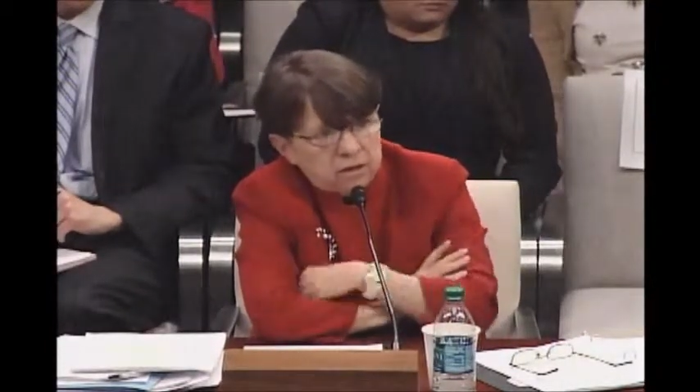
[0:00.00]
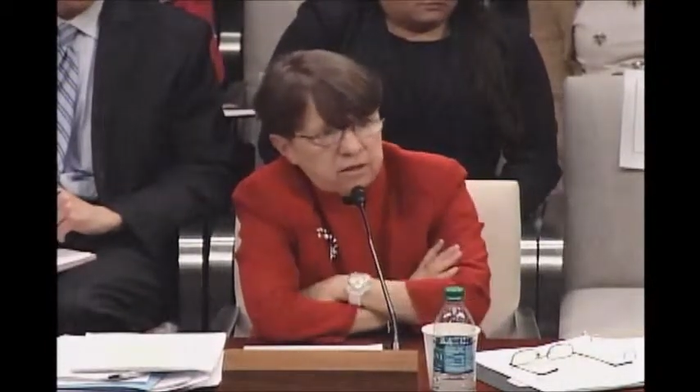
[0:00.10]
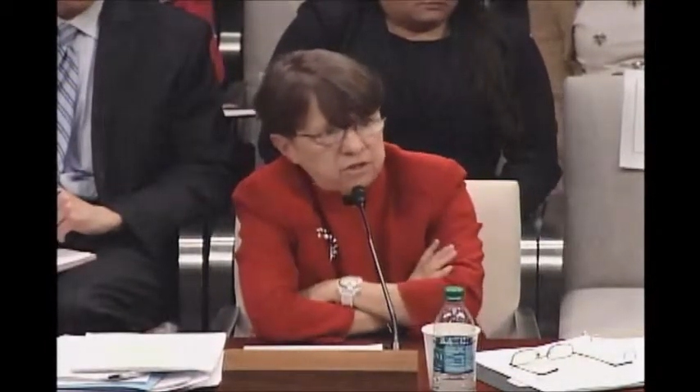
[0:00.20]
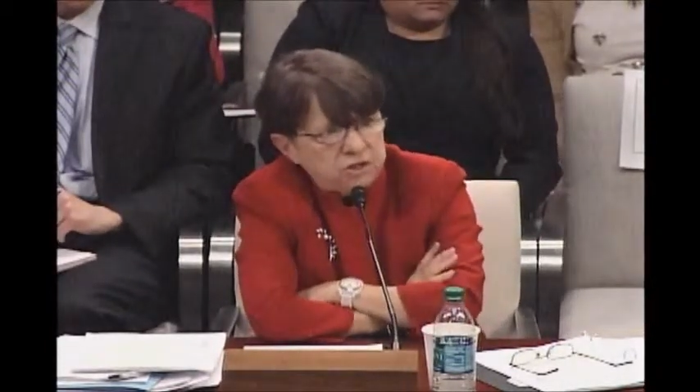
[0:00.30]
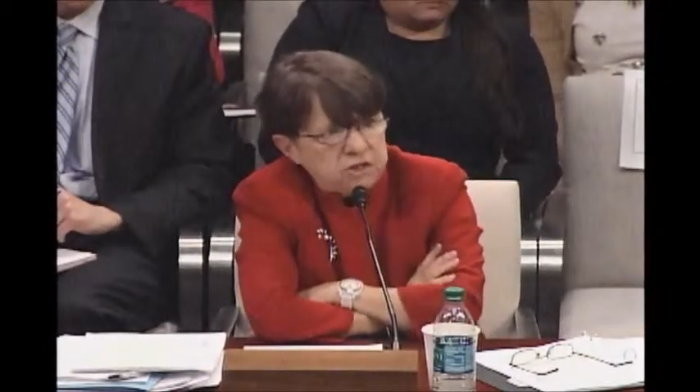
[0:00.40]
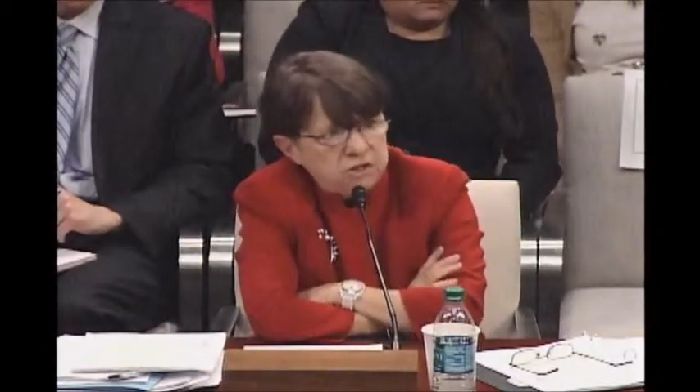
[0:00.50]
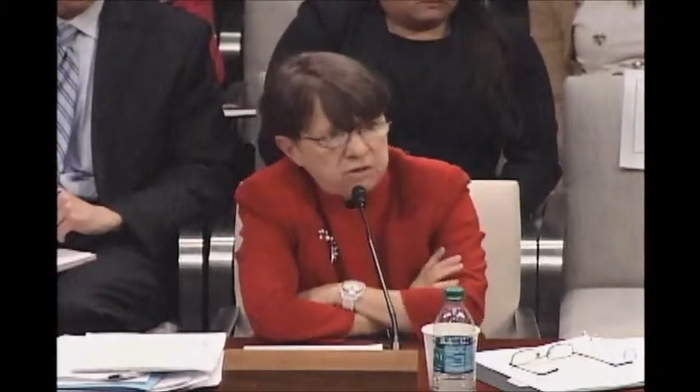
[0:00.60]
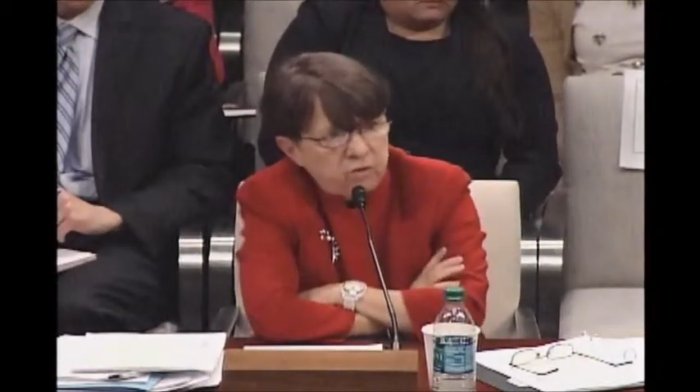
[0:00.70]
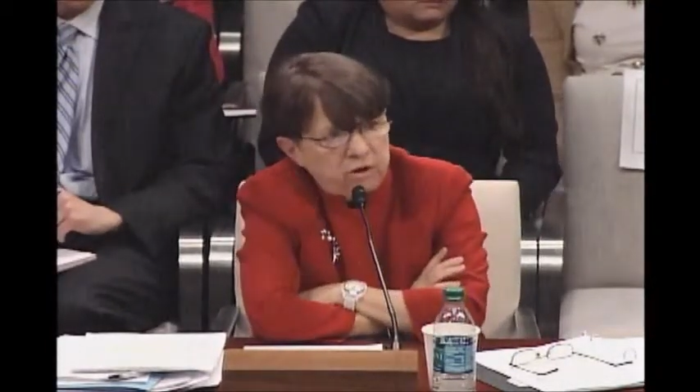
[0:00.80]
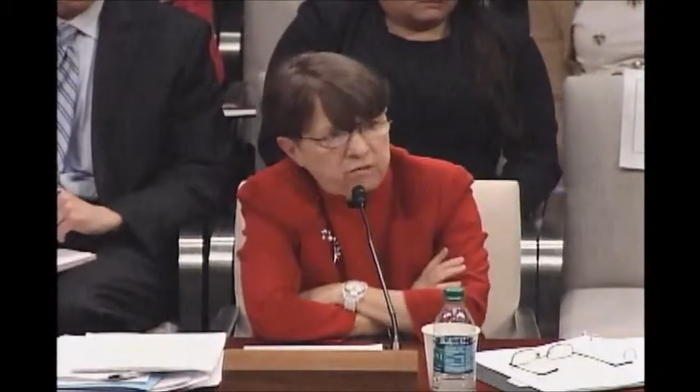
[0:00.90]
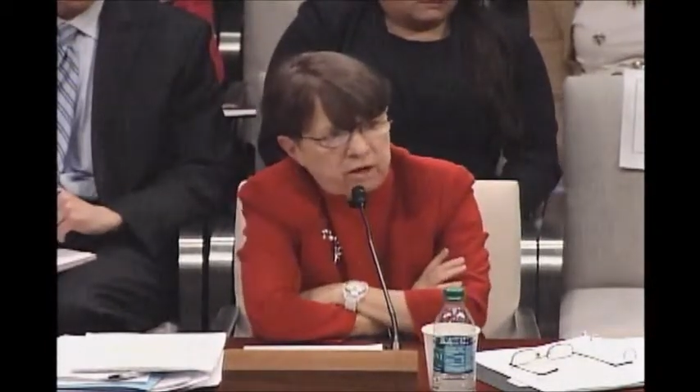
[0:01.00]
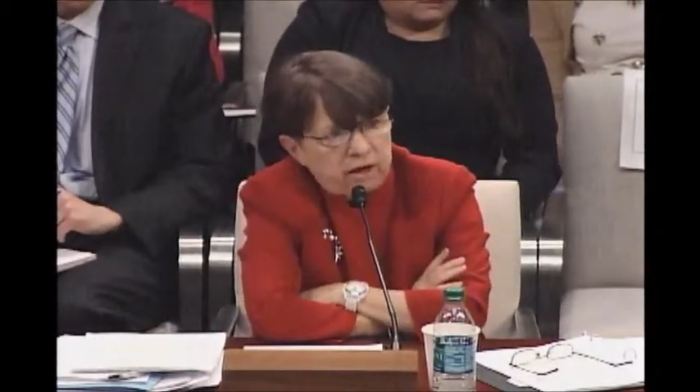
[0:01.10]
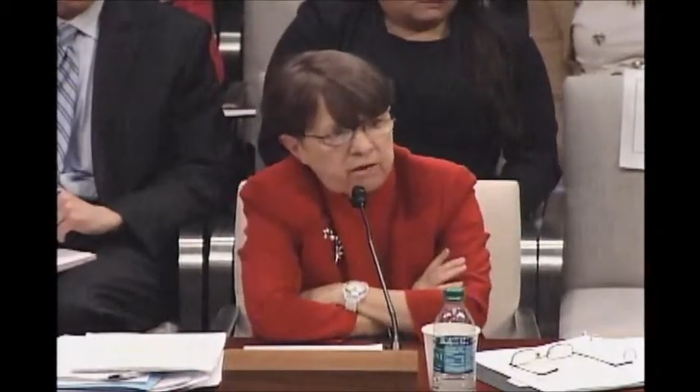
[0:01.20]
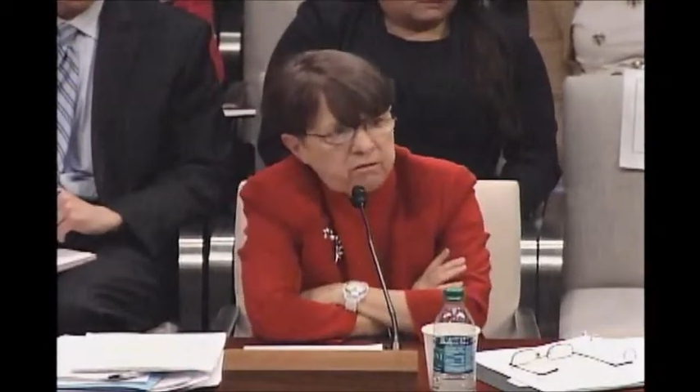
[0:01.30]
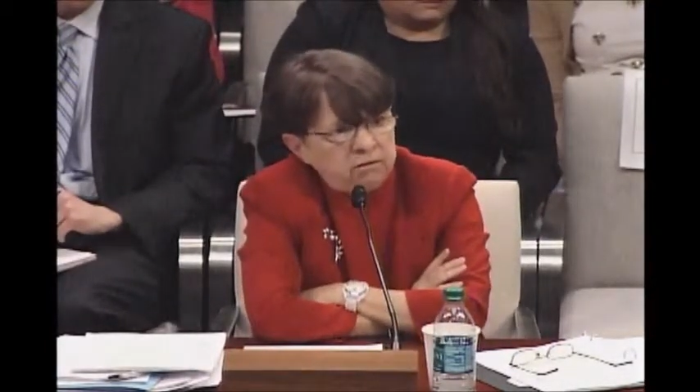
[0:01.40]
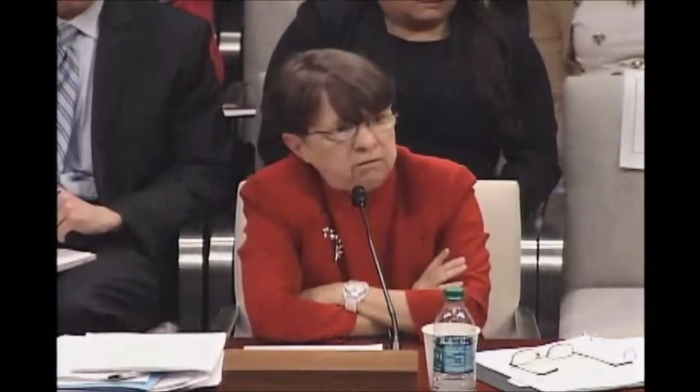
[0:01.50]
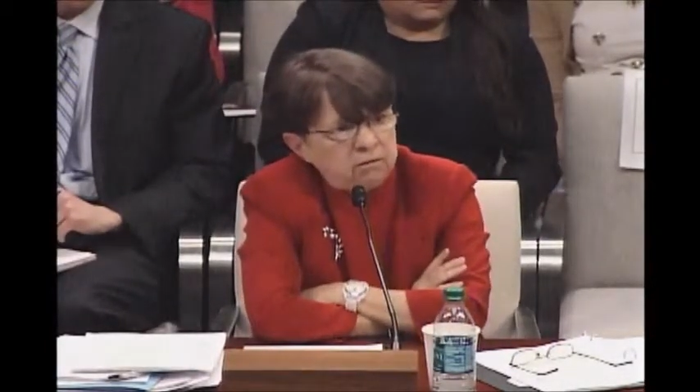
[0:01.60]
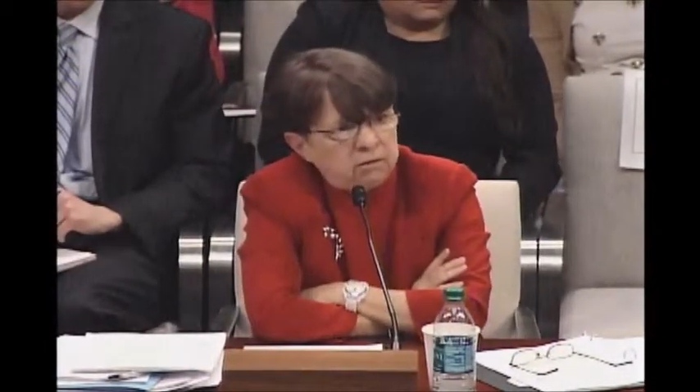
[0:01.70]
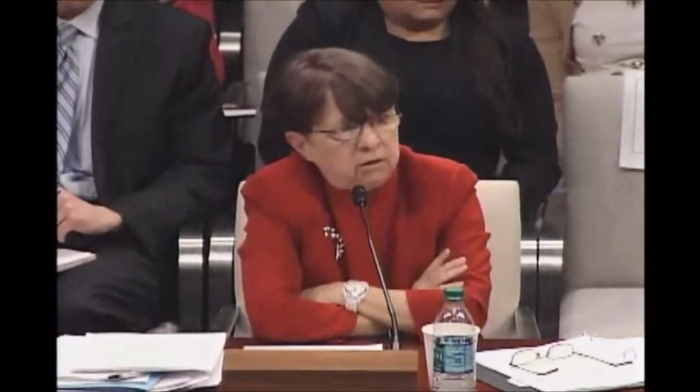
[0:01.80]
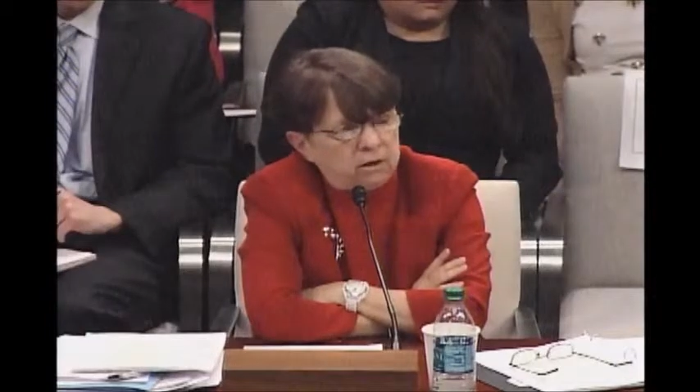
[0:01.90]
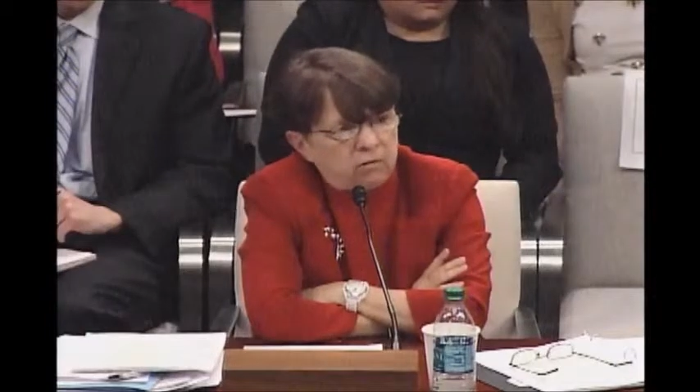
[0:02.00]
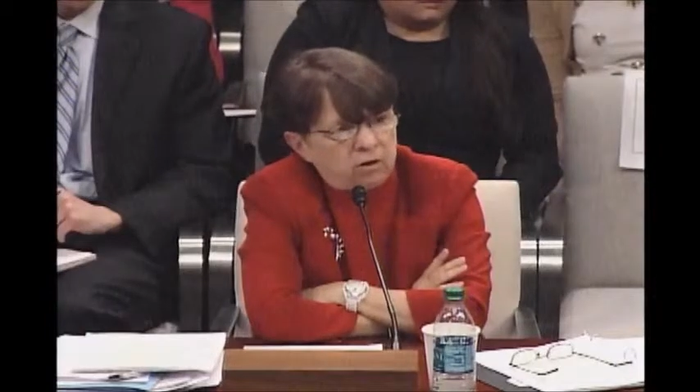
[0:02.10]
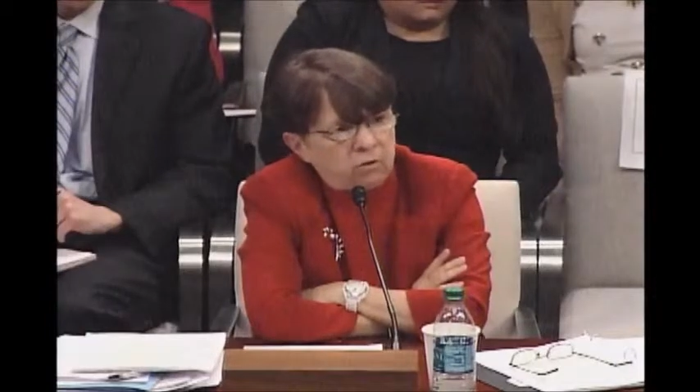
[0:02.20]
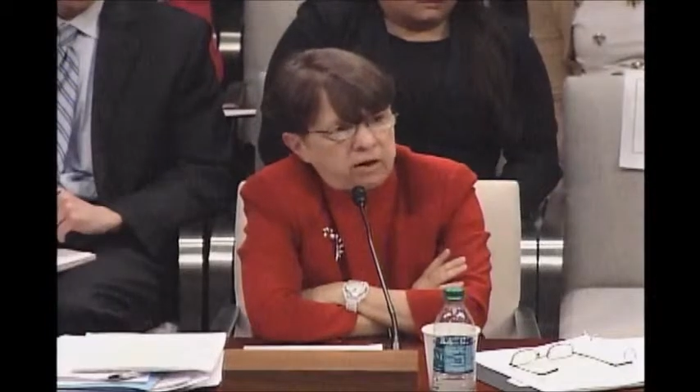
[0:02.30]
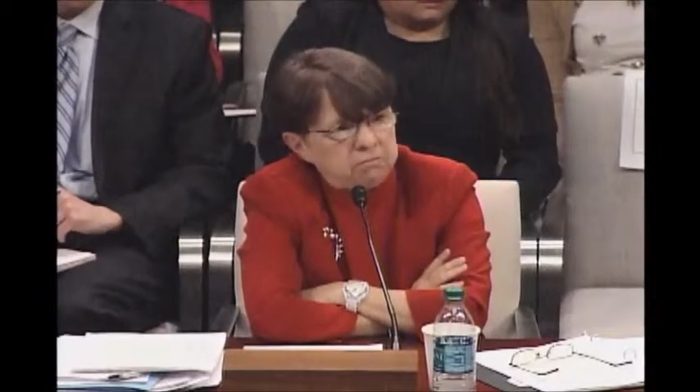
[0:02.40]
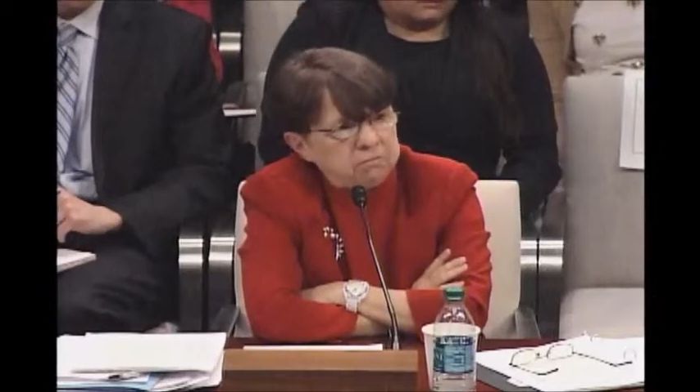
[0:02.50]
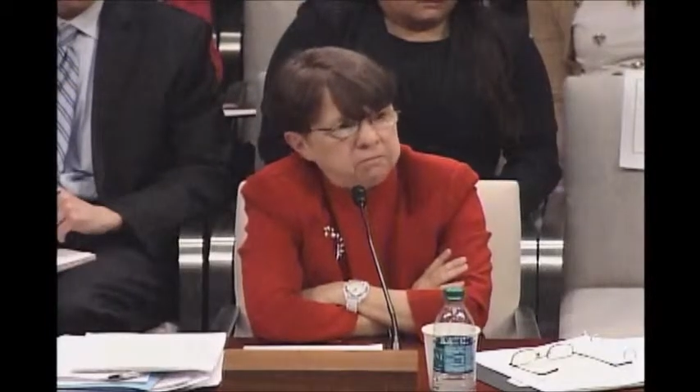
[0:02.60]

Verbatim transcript: And this season, we've had, you know, a great